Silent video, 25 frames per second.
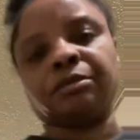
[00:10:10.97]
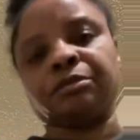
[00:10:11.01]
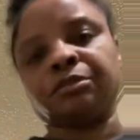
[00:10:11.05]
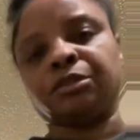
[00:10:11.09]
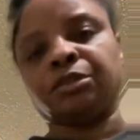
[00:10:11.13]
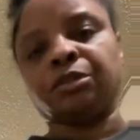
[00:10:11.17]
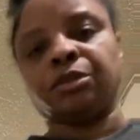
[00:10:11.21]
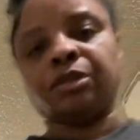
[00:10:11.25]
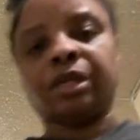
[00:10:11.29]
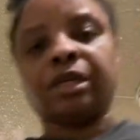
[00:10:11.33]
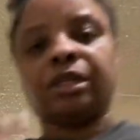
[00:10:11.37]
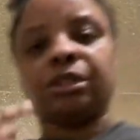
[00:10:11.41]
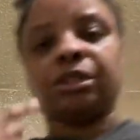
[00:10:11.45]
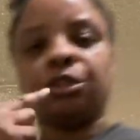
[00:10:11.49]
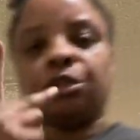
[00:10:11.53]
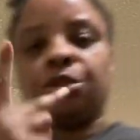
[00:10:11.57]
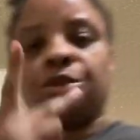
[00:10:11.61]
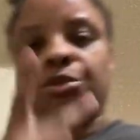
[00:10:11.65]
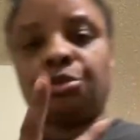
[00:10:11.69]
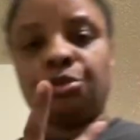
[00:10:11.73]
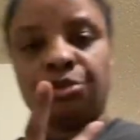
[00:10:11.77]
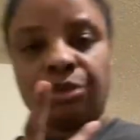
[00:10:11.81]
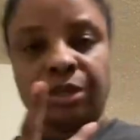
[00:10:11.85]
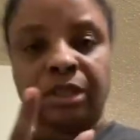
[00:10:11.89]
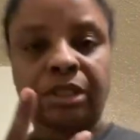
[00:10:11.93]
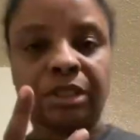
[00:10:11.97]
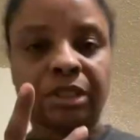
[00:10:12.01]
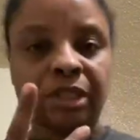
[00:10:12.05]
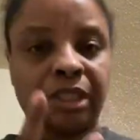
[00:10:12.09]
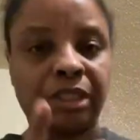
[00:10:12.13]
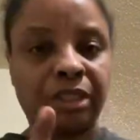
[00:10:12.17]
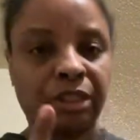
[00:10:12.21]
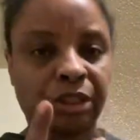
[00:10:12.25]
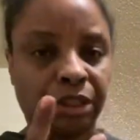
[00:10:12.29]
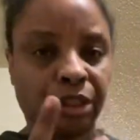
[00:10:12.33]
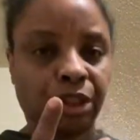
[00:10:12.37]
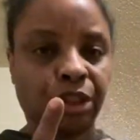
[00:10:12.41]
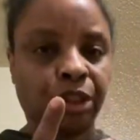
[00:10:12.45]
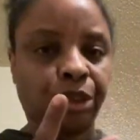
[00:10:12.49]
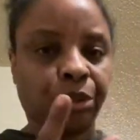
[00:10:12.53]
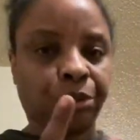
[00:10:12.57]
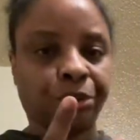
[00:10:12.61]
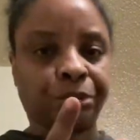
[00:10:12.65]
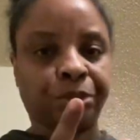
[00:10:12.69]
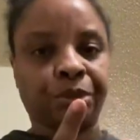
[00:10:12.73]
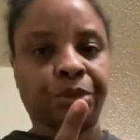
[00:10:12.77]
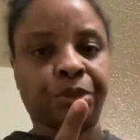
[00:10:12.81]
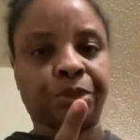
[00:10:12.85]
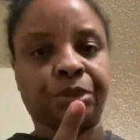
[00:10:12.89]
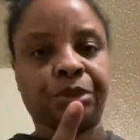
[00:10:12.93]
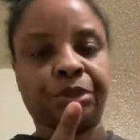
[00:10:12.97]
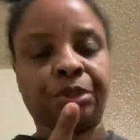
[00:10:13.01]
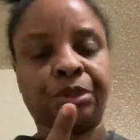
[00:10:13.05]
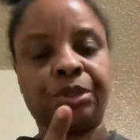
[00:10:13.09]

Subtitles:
So that's 2 drinks I just showed you.